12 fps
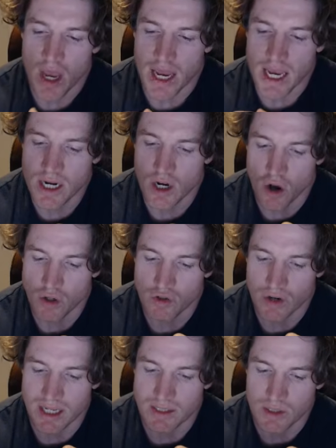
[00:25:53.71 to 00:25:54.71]
in
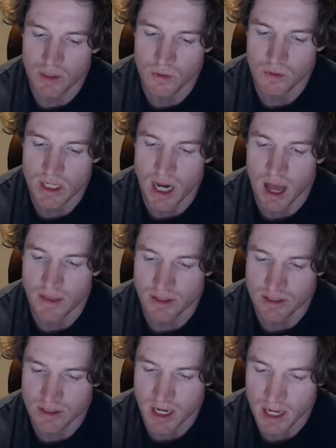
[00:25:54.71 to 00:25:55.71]
contrast to the
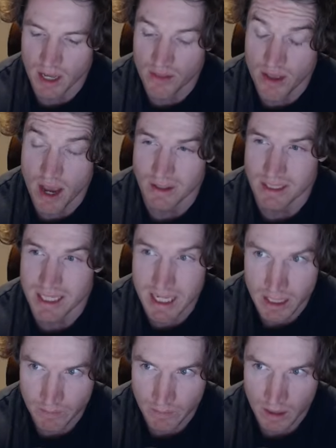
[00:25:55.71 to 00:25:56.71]
other
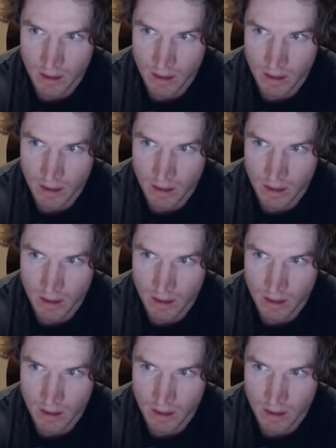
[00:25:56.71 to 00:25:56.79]
team.